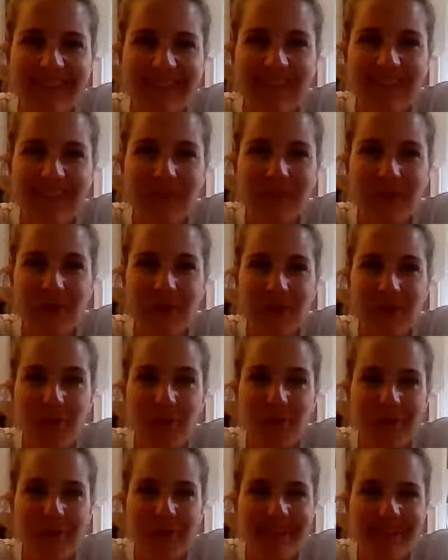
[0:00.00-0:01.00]
get into
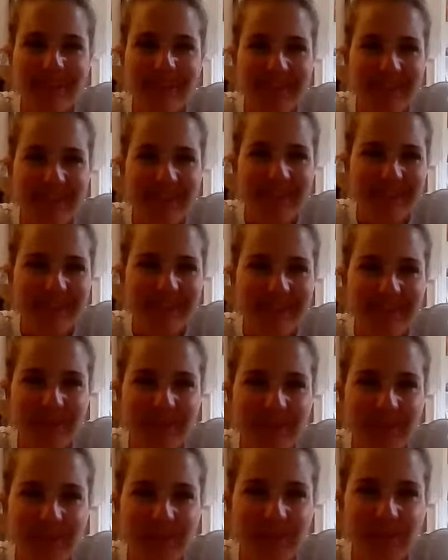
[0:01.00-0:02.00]
our core today. We're
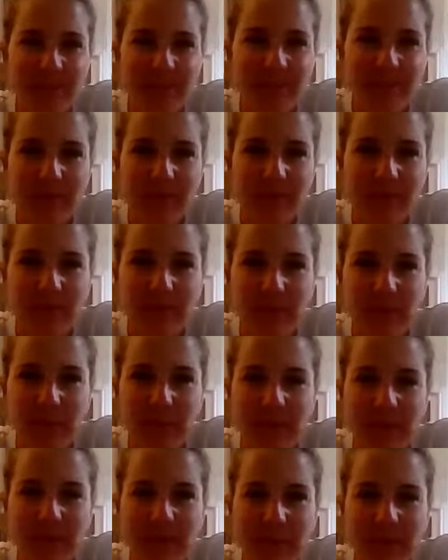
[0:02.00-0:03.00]
gonna do a little bit of
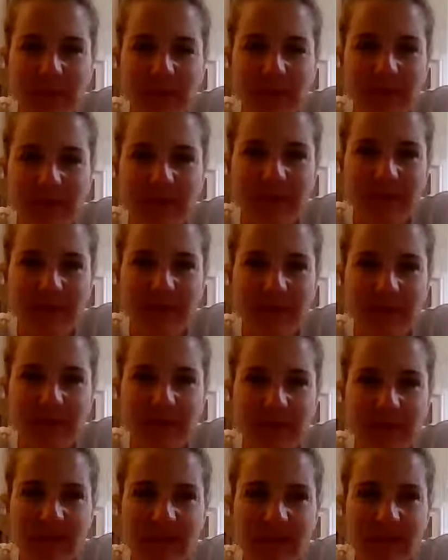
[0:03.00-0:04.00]
core work, a little
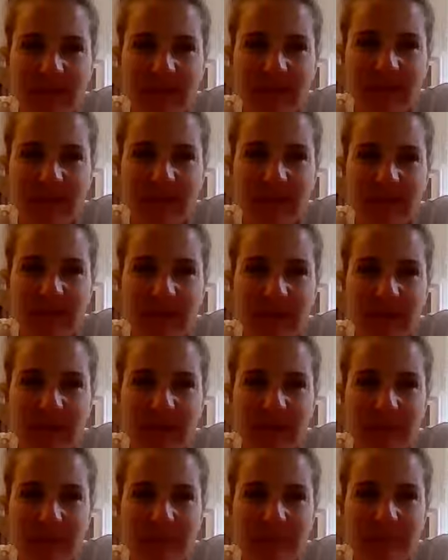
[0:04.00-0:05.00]
bit of
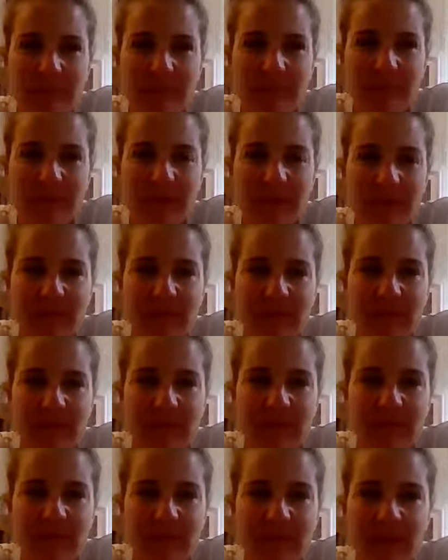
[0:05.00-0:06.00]

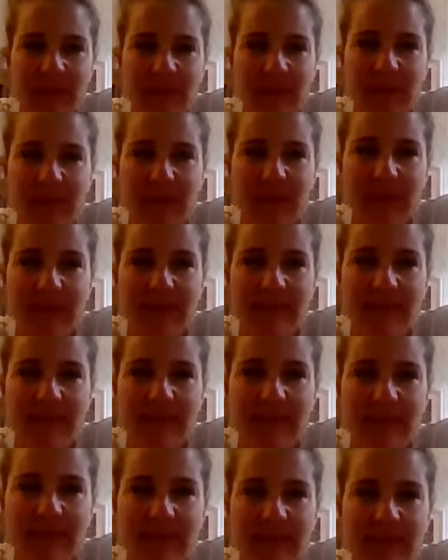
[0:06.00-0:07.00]
connecting to that
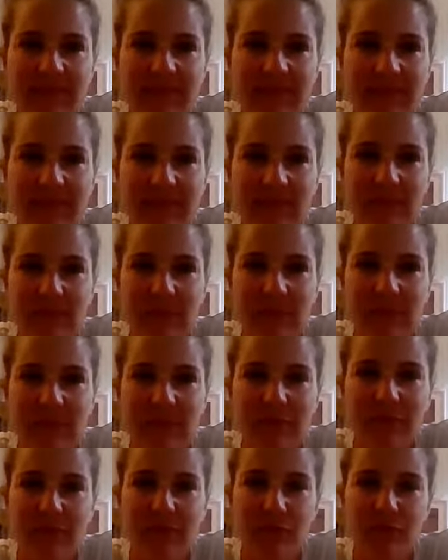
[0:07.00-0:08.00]
inseam
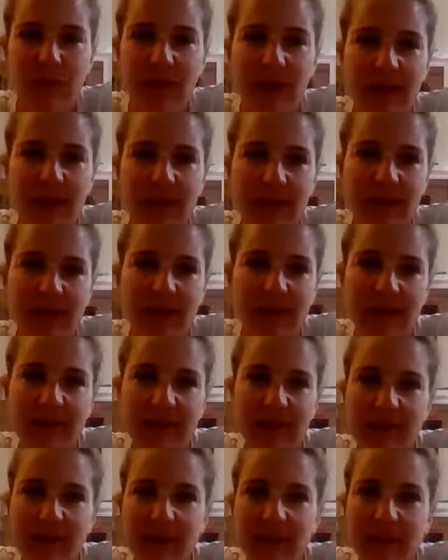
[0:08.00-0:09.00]
of your body.
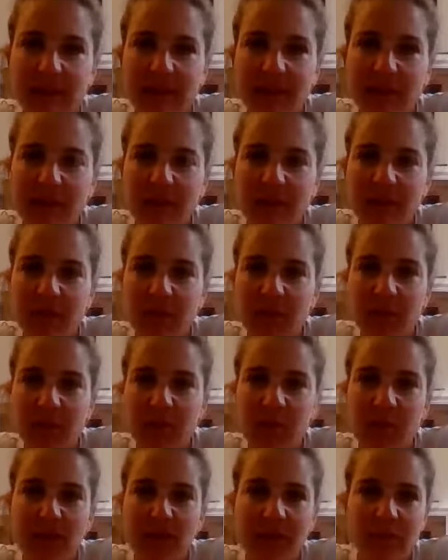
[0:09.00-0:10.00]
So
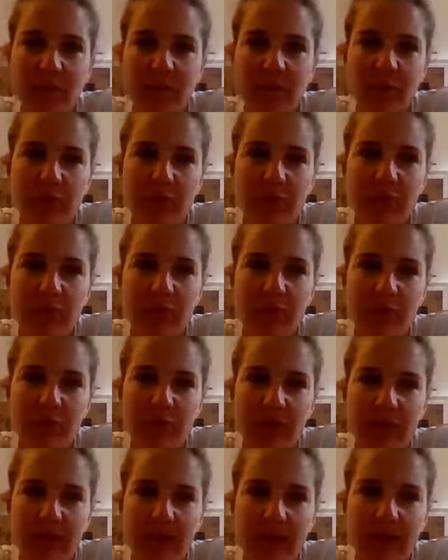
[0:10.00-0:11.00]
go ahead and bring your
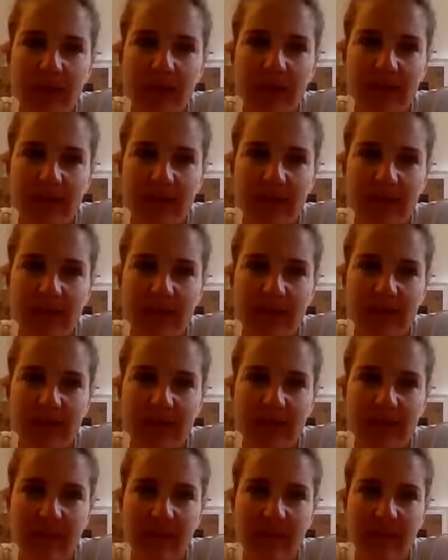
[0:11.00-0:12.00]
thighs
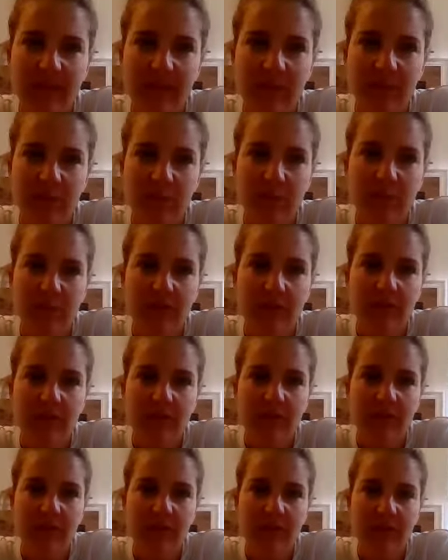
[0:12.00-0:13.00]
together and bring your
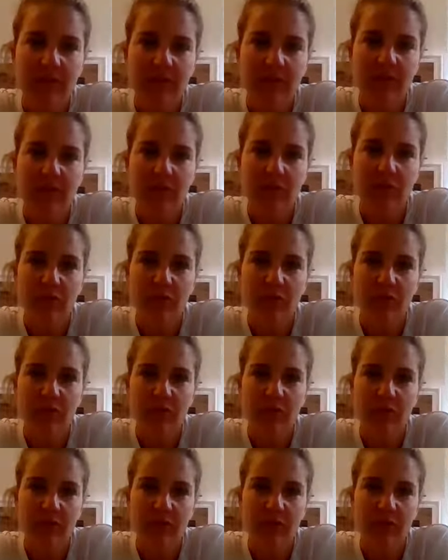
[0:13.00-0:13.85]
knees over